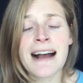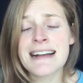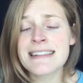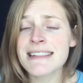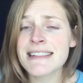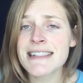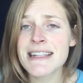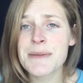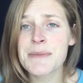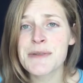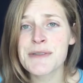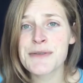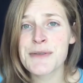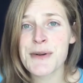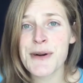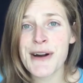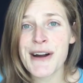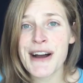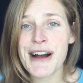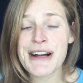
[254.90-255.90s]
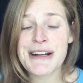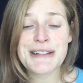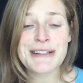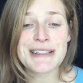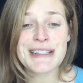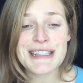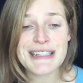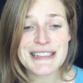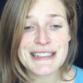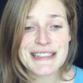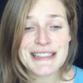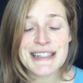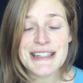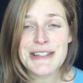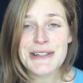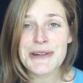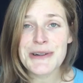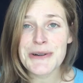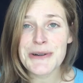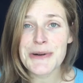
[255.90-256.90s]
as I said before, I'll
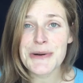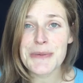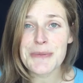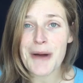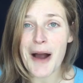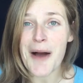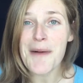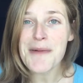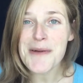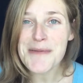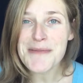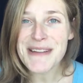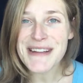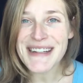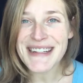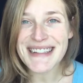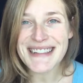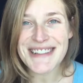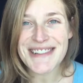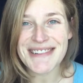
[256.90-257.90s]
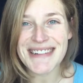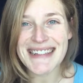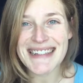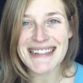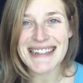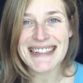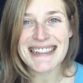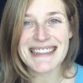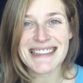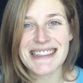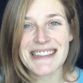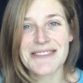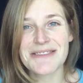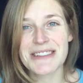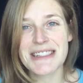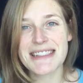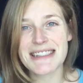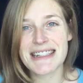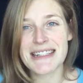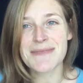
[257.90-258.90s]
see you probably in 2019,
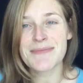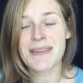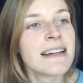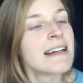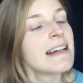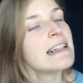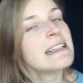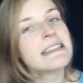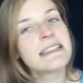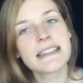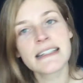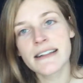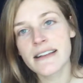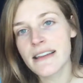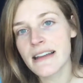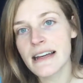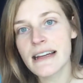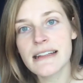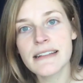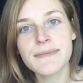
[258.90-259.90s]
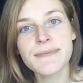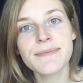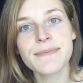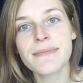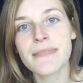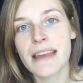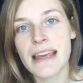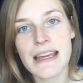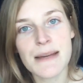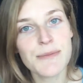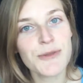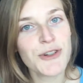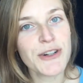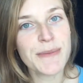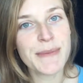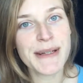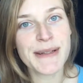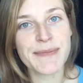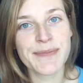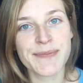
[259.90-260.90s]
we'll see. Until then, keep
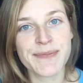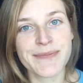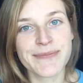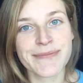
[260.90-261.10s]
dreaming.